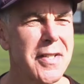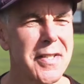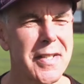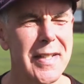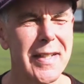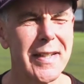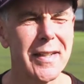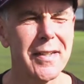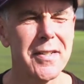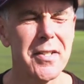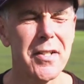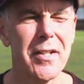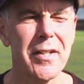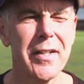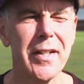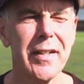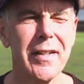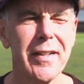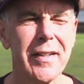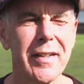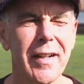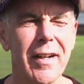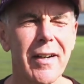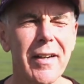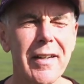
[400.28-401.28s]
is a little
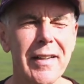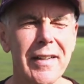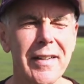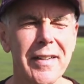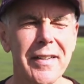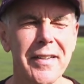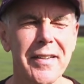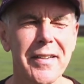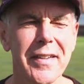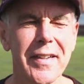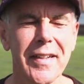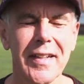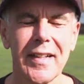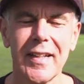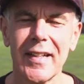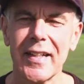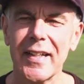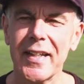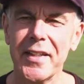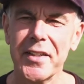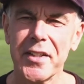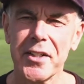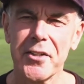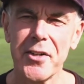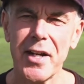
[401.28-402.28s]
tiny island,
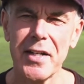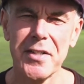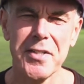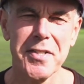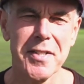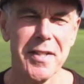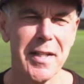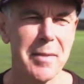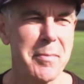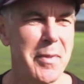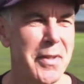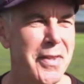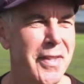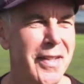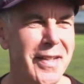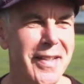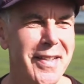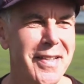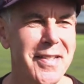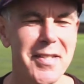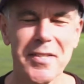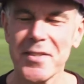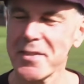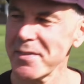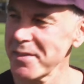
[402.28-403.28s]
in the grand scheme of
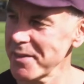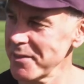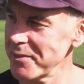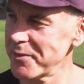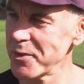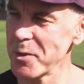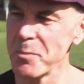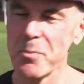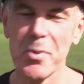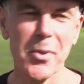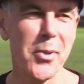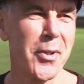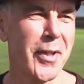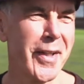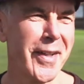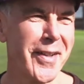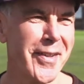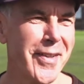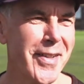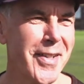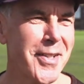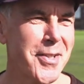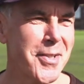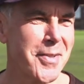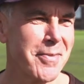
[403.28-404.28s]
things, the football
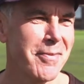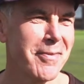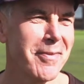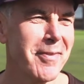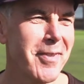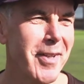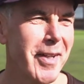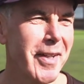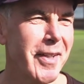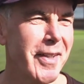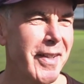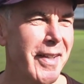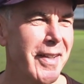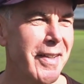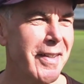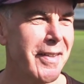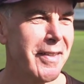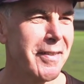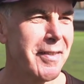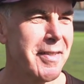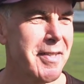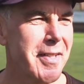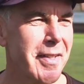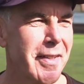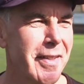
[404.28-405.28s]
here is right here
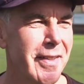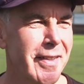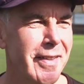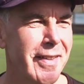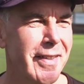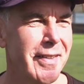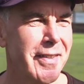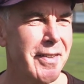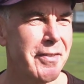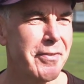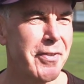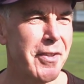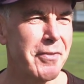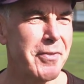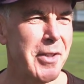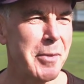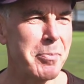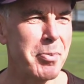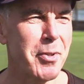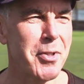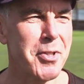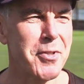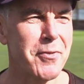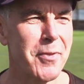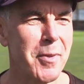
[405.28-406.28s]
at the
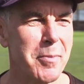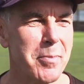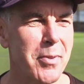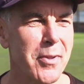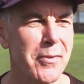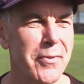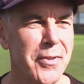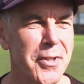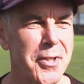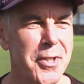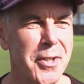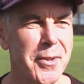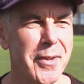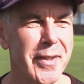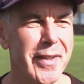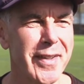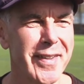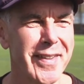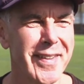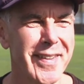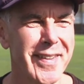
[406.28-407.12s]
50+ football for sure.